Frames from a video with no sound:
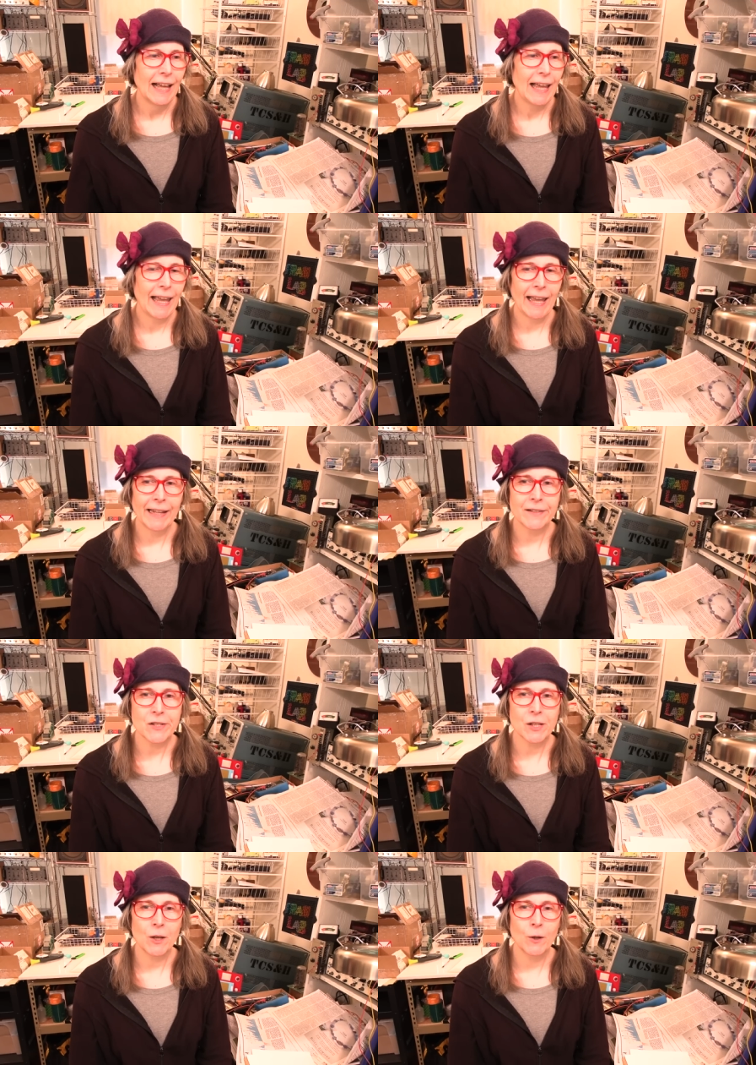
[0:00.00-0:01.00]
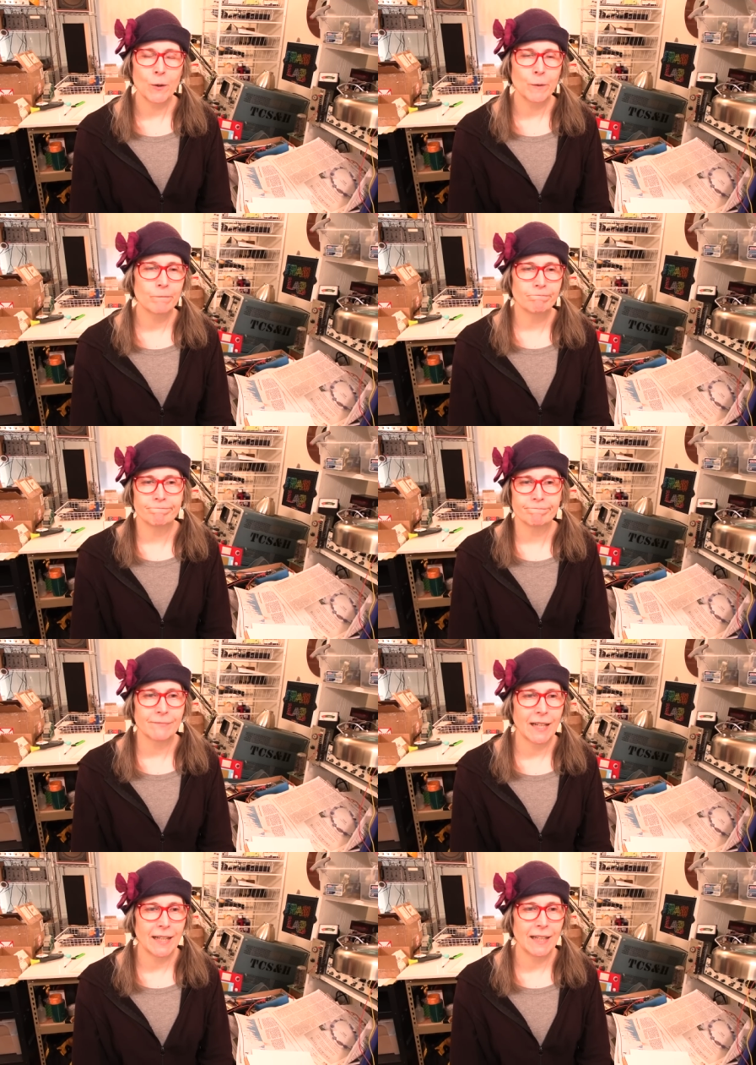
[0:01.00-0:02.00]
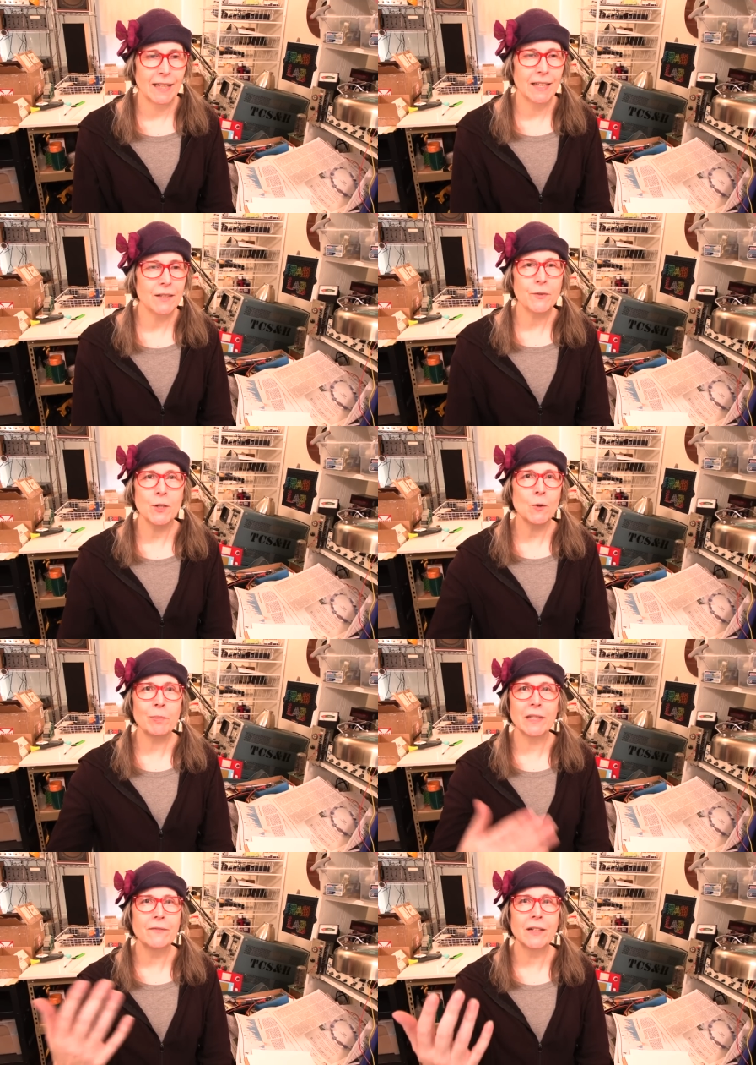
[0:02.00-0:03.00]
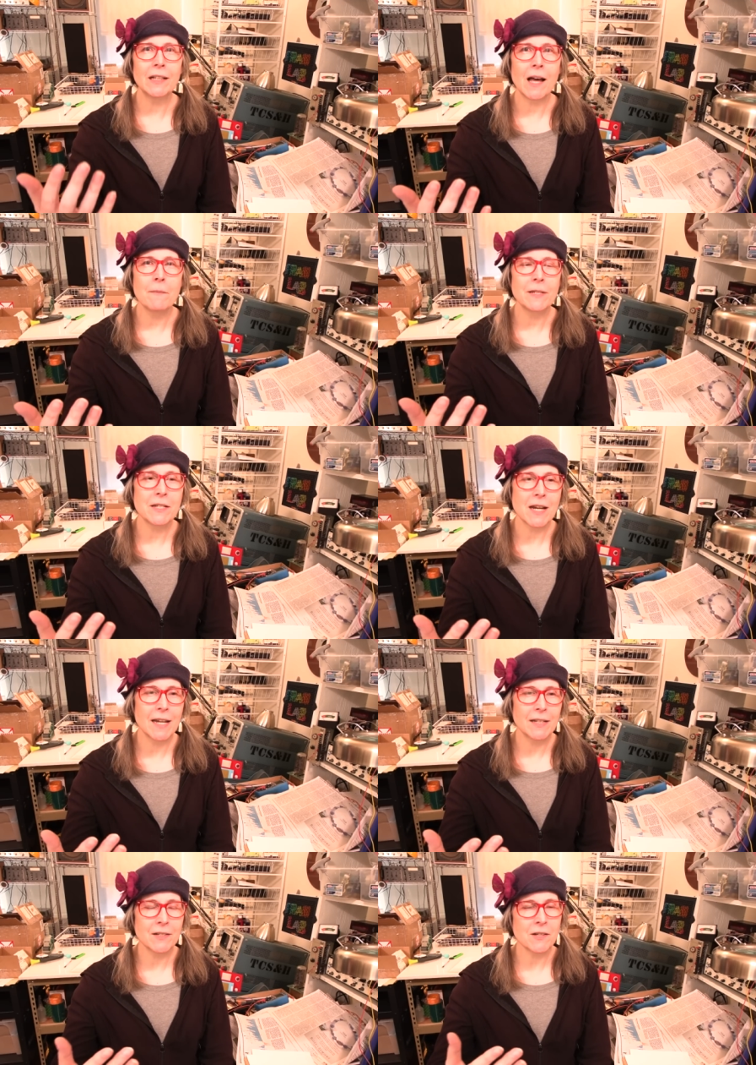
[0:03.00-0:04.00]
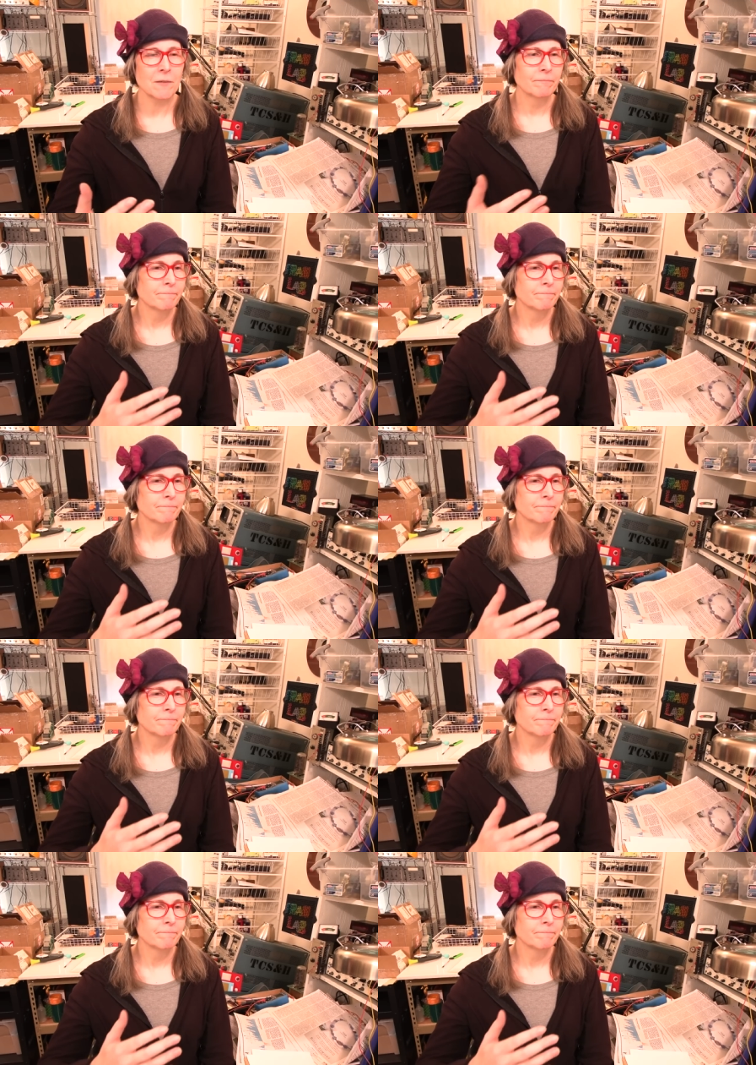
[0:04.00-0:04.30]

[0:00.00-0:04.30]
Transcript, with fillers: And so if you don't believe in climate change,